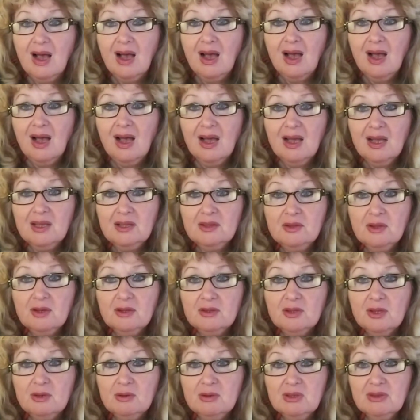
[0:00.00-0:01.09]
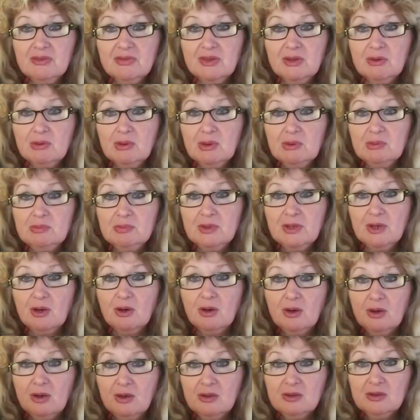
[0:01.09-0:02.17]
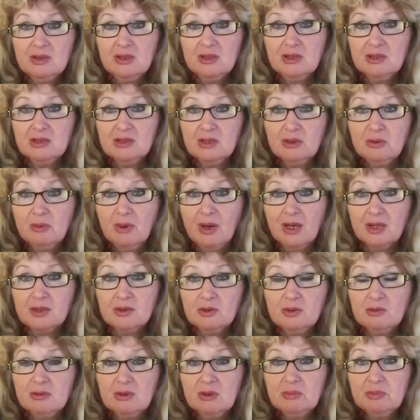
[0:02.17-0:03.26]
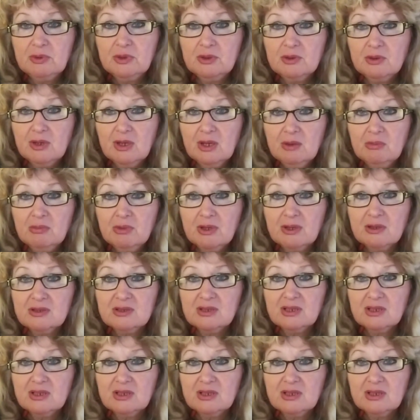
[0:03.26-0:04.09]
I don't know if he will be only the one who will be doing, because